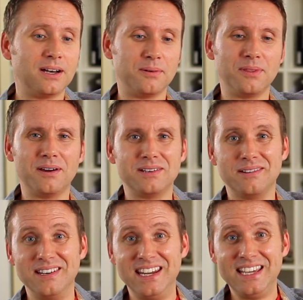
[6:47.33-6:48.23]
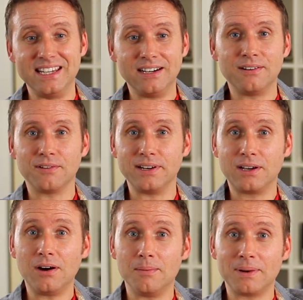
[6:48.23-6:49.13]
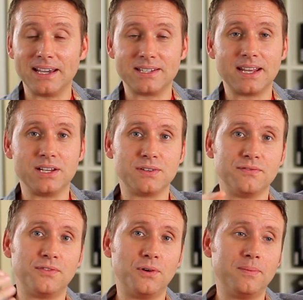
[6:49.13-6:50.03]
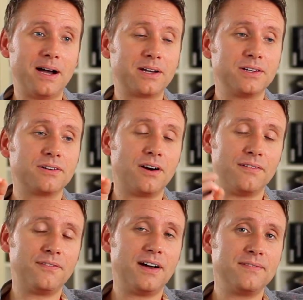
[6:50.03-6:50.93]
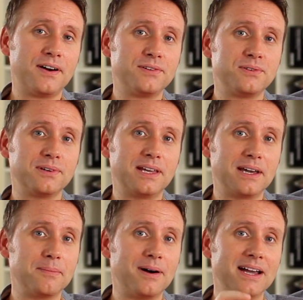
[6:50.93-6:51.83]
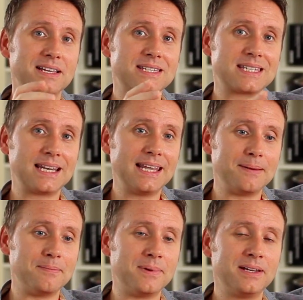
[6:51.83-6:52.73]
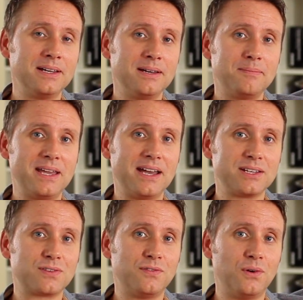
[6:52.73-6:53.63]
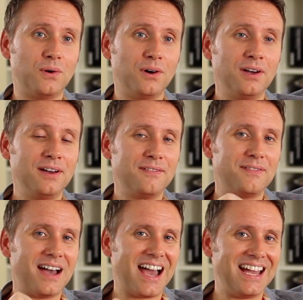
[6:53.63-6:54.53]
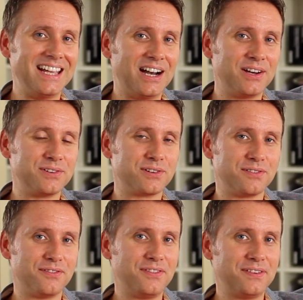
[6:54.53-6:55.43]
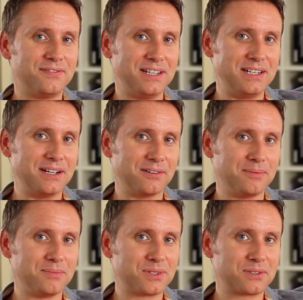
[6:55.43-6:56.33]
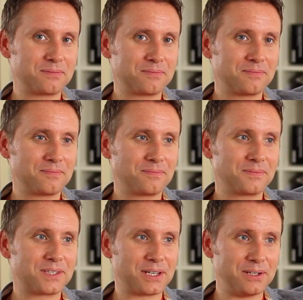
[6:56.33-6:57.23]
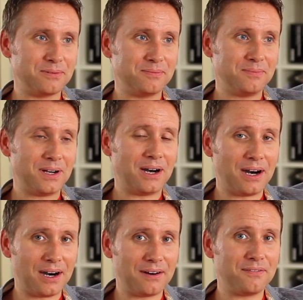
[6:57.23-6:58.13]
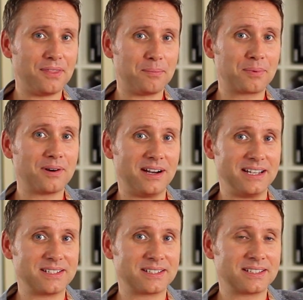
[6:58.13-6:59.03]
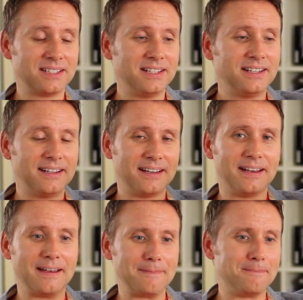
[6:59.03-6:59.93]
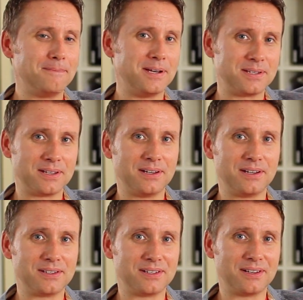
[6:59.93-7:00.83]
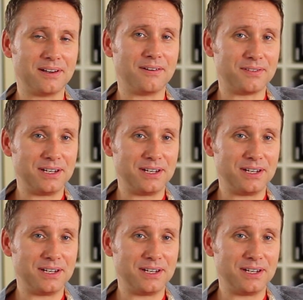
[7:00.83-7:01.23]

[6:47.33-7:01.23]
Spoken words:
although I don't need it, I've already got a PlayStation 4, but I could have got a 500 gigabyte slim PS4 for 850 dirhams, so half the price of a